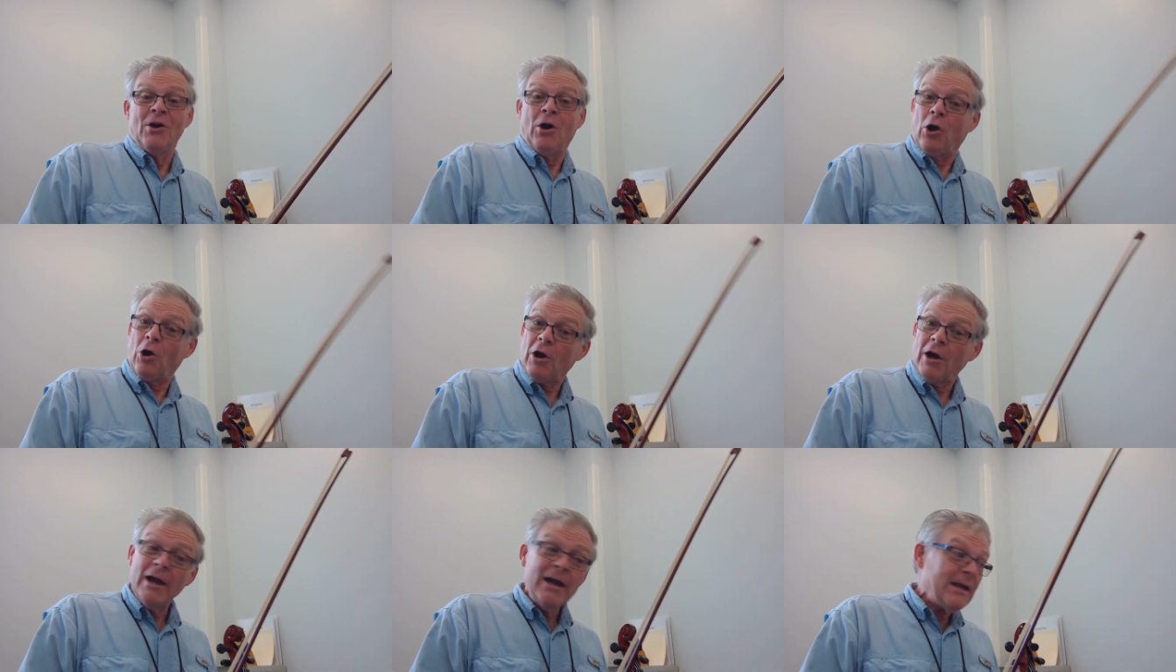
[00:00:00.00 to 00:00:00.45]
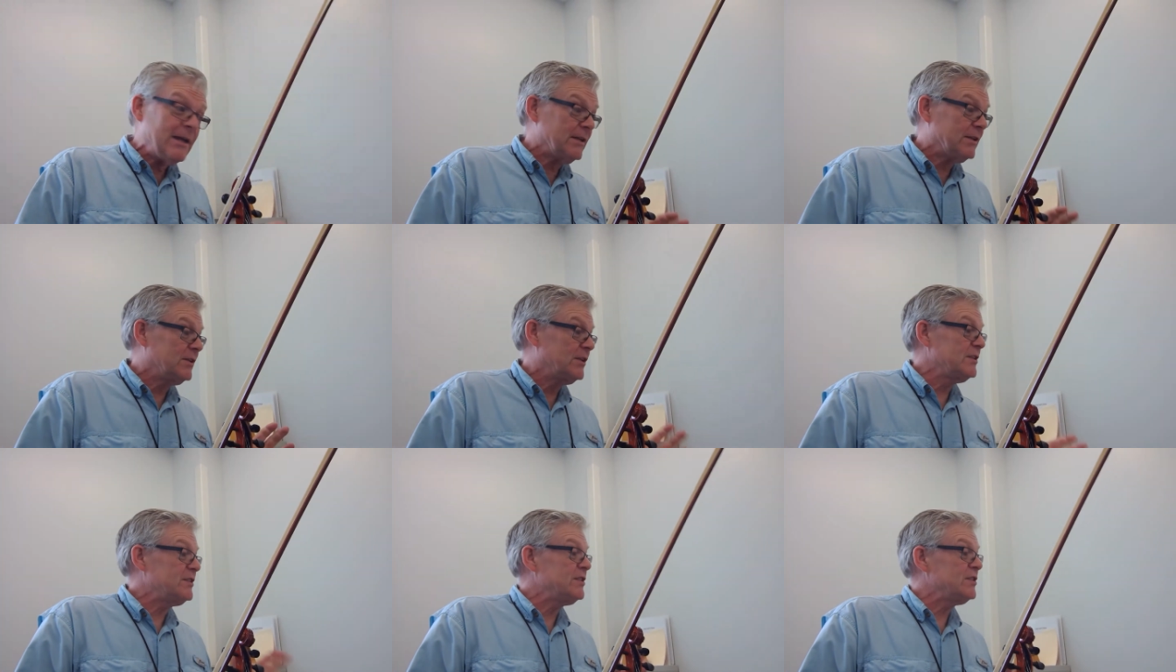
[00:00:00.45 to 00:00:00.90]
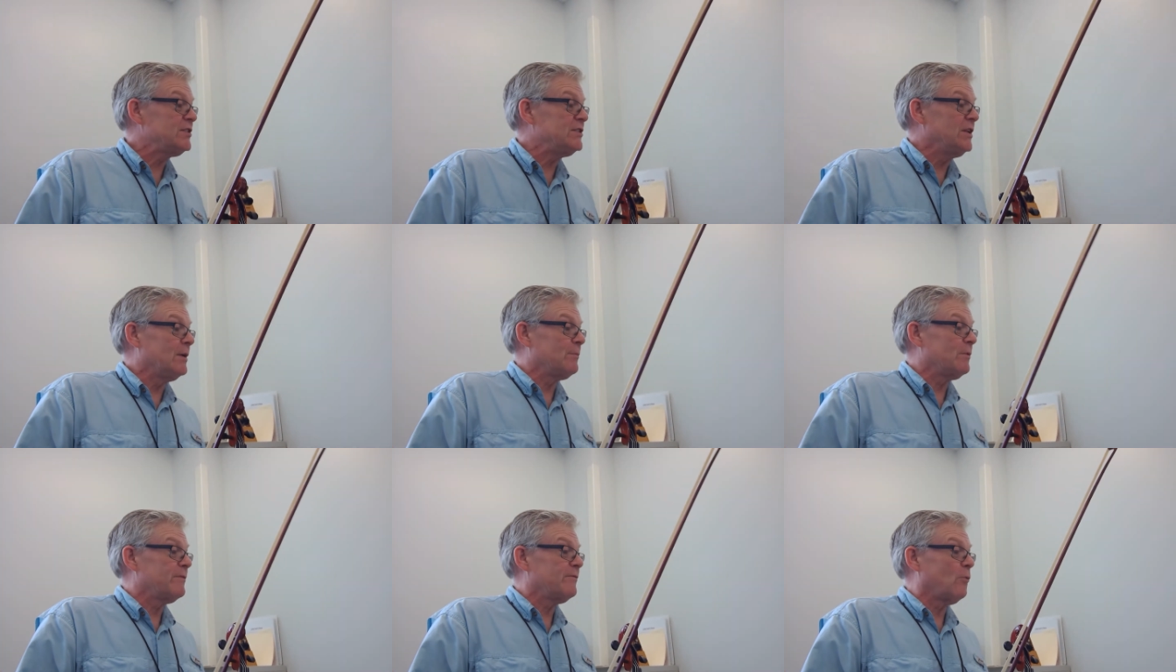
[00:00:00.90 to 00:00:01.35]
All right, this is
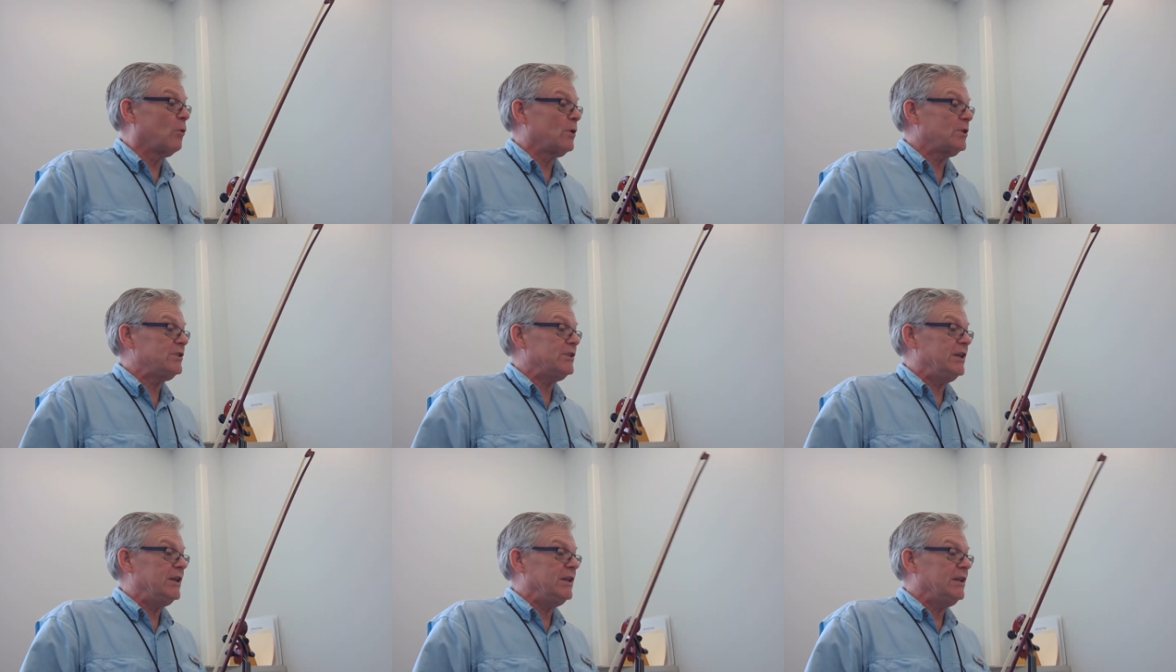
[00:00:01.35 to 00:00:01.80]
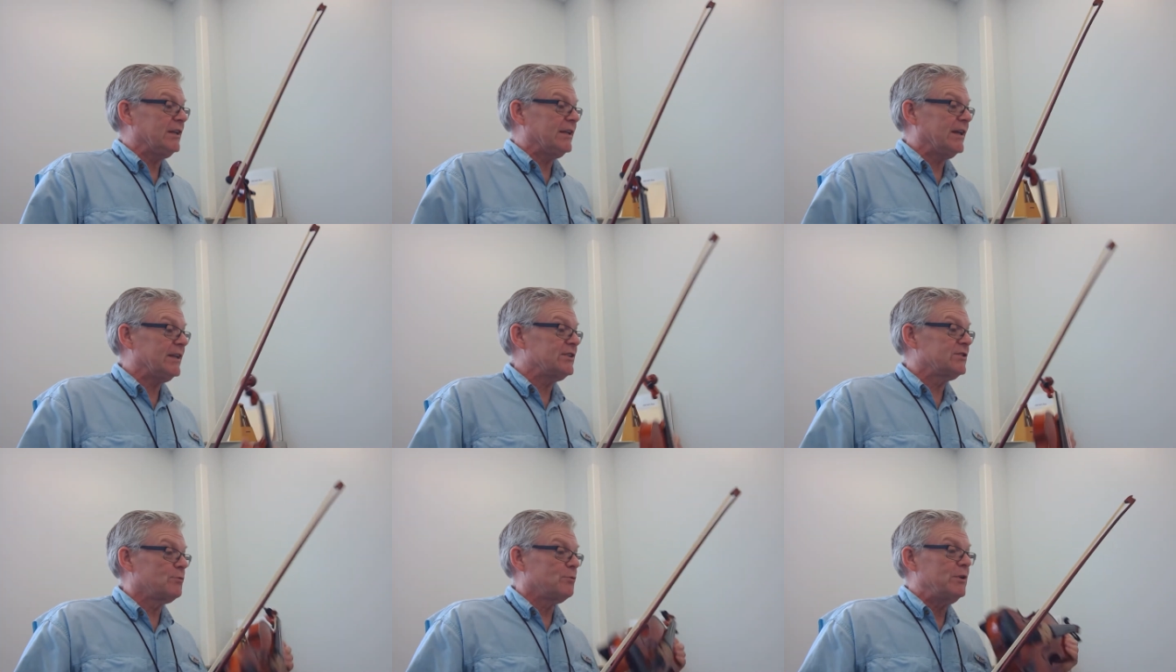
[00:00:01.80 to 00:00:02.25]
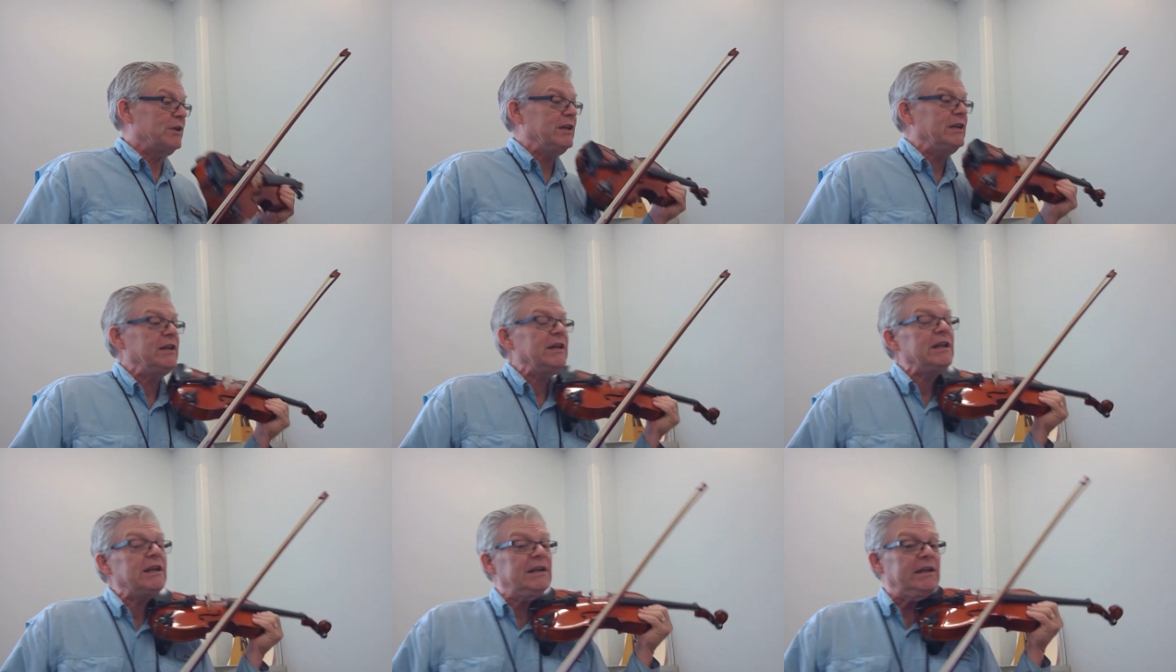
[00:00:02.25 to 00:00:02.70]
number 14. Let's
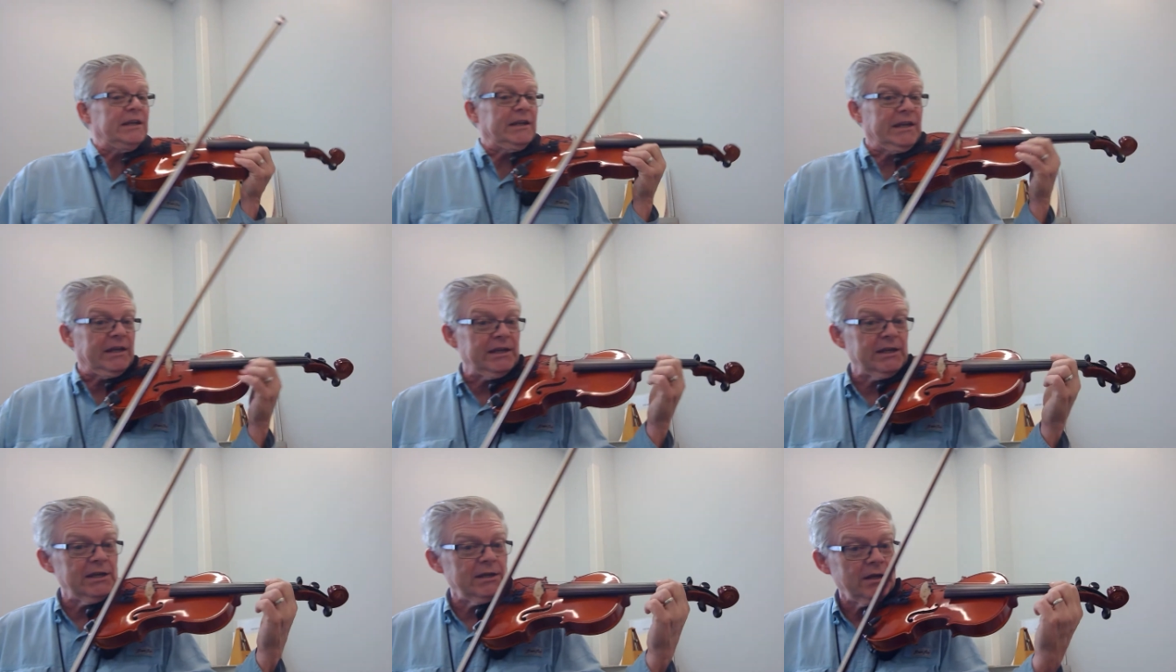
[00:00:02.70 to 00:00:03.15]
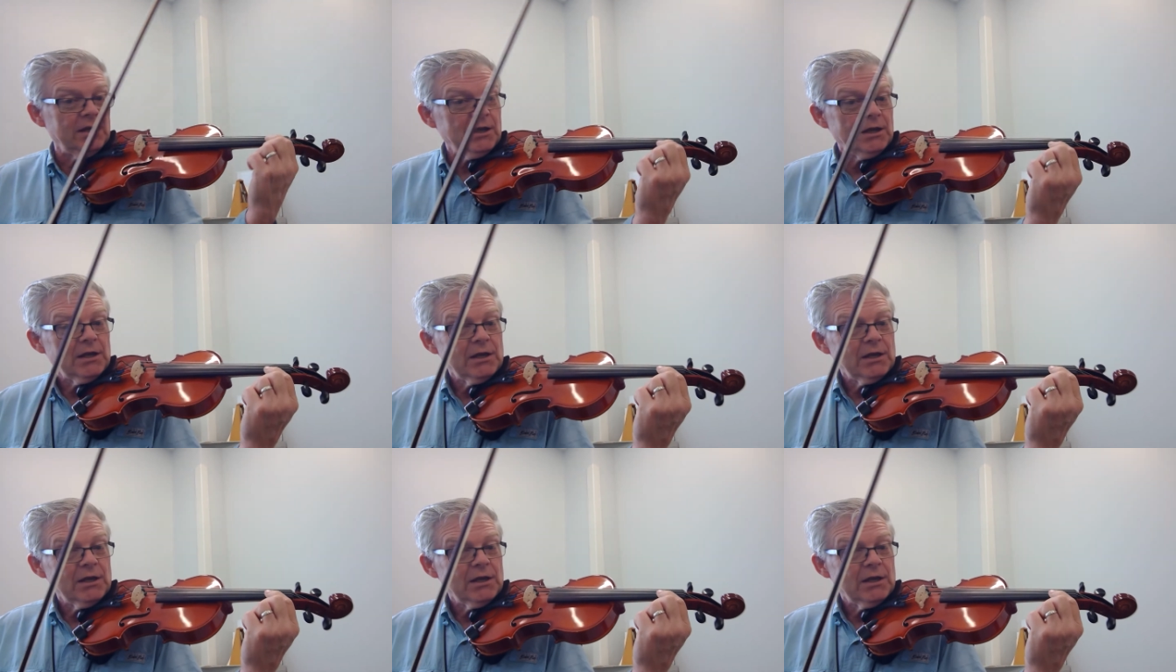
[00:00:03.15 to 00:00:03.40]
read E.